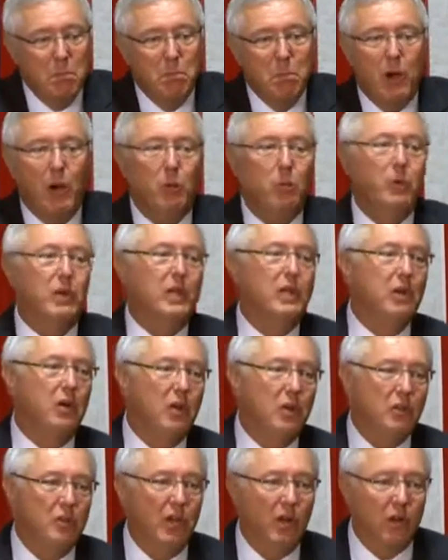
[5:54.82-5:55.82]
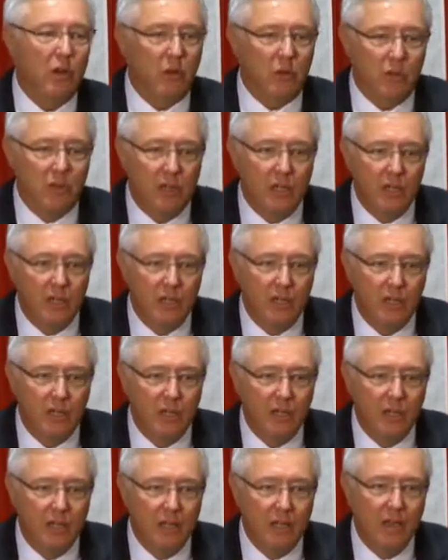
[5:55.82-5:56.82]
But we all know
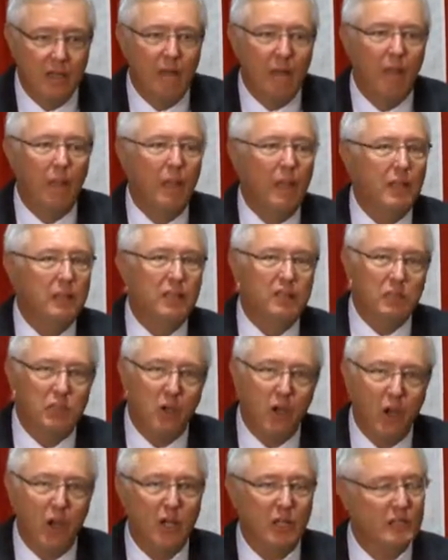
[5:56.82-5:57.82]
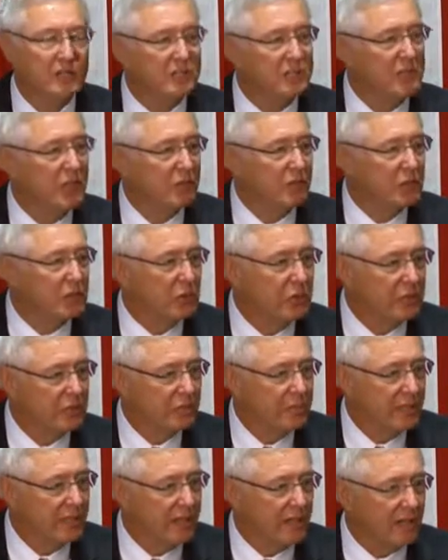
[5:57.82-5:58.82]
that talk is never going
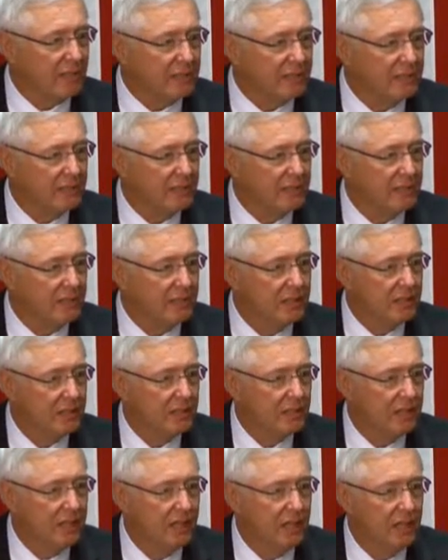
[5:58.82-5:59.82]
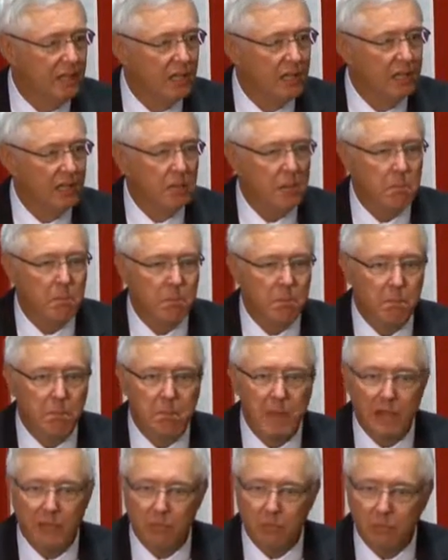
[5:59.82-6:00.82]
to be enough.
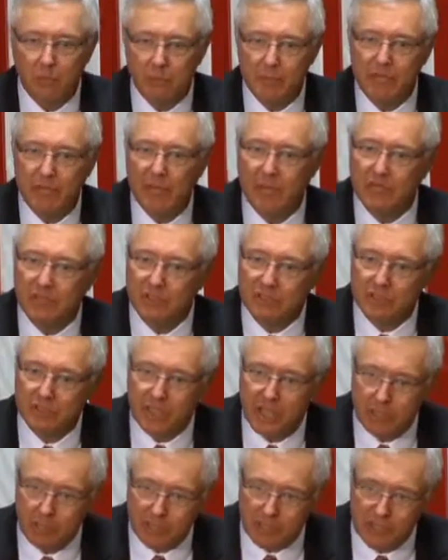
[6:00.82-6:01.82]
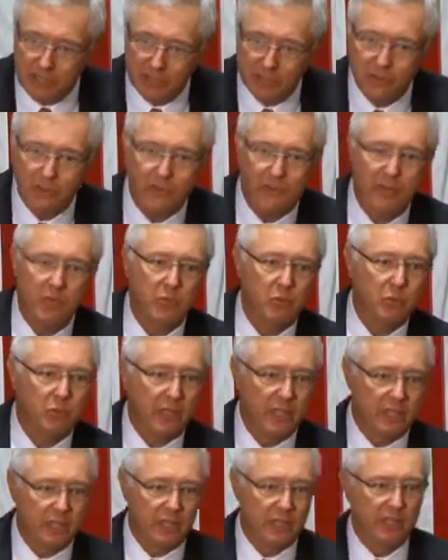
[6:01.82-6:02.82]
Men and women have to step into the
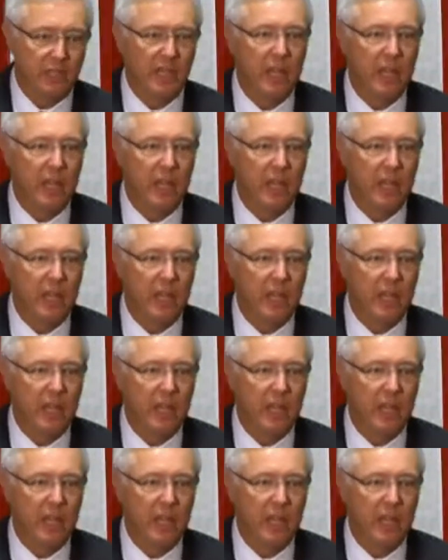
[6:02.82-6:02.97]
arena